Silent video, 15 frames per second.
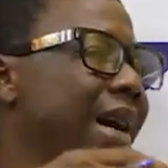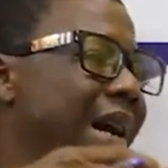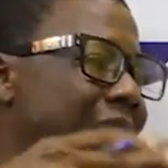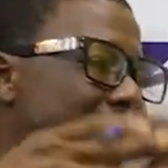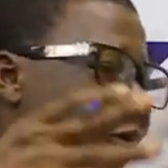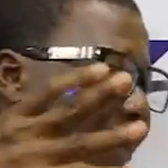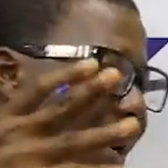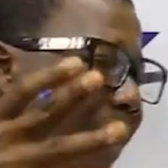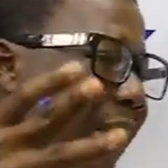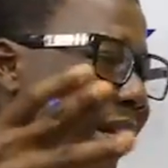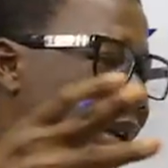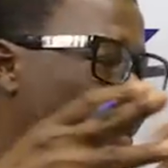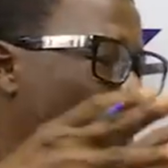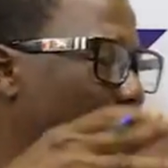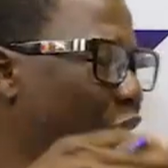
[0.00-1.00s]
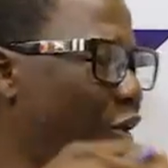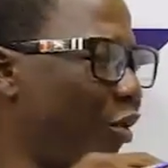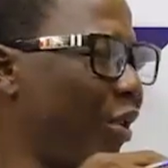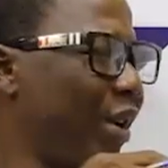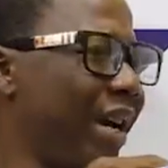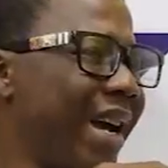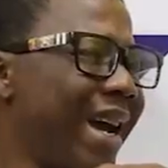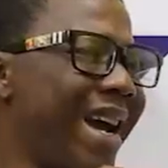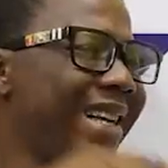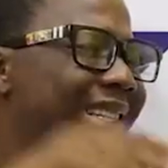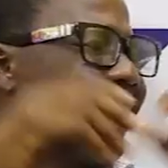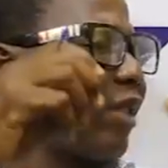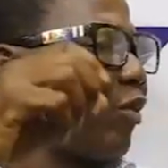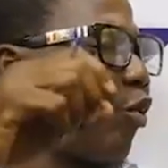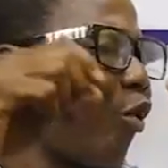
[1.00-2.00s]
And for that matter, Kufo. Is
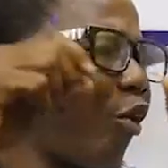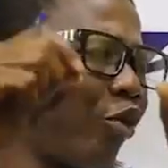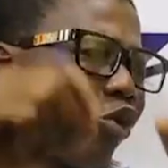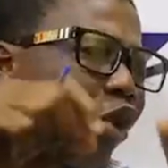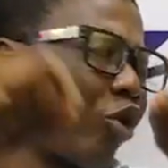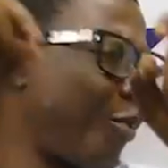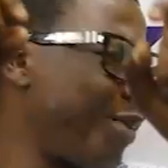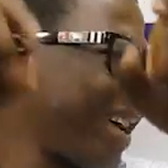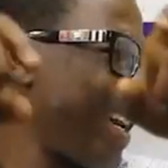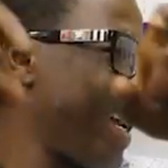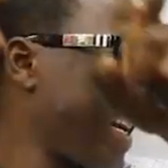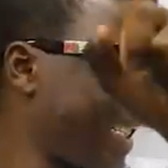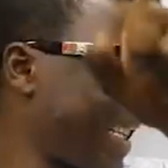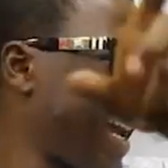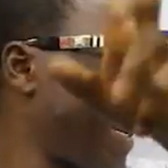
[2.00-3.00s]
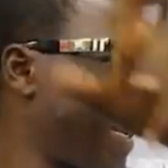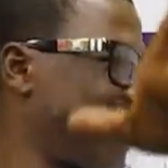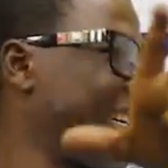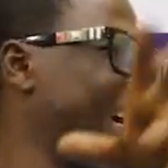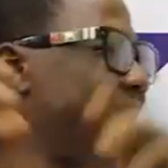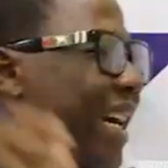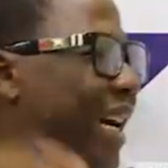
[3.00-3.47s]
it a result of being a national election?